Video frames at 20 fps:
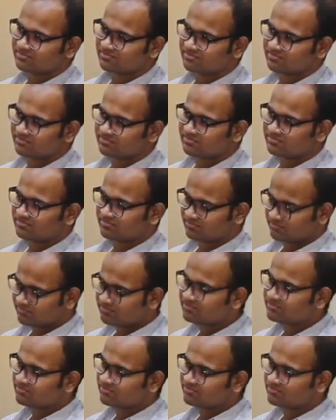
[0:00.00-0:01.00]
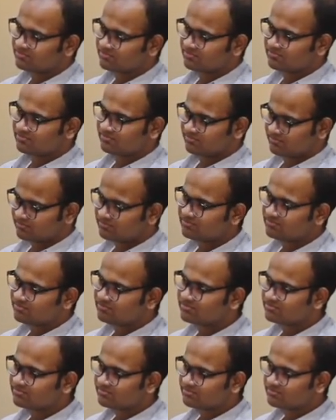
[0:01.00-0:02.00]

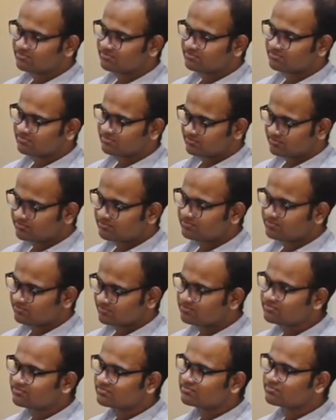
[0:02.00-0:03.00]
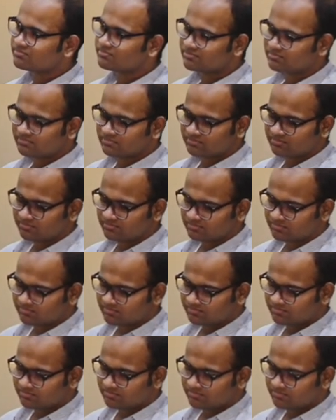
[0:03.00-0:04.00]

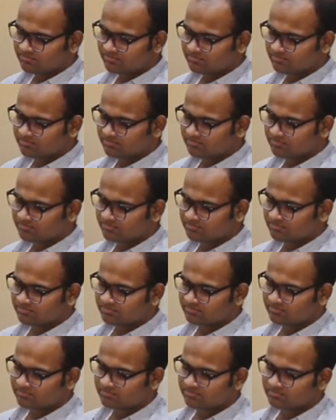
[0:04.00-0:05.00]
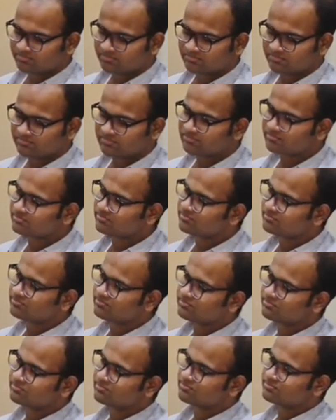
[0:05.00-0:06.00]

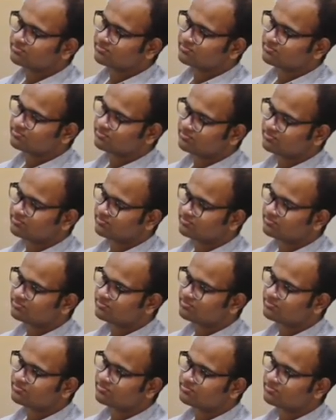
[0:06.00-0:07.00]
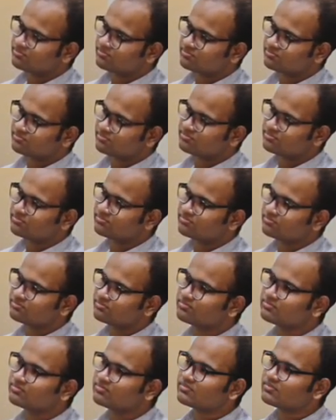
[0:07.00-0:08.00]
[no speech]